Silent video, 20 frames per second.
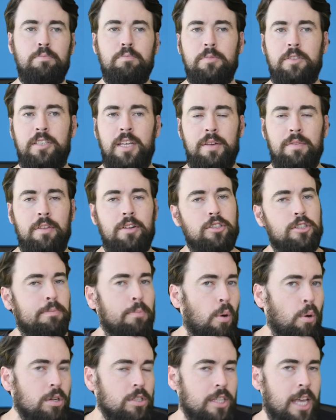see if there's
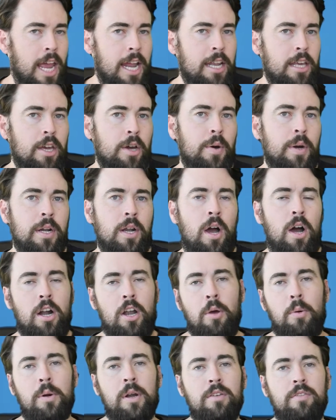port scanning going on
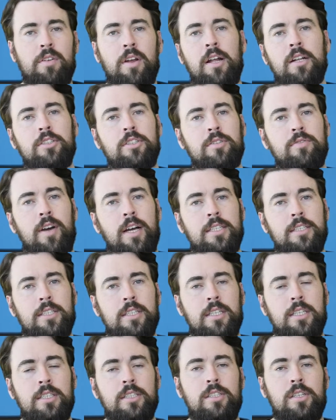one of your edge
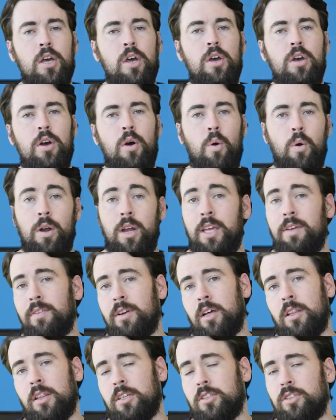devices, or even
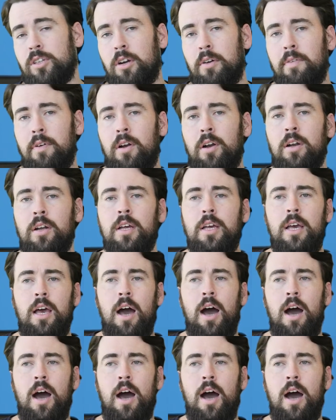on the server.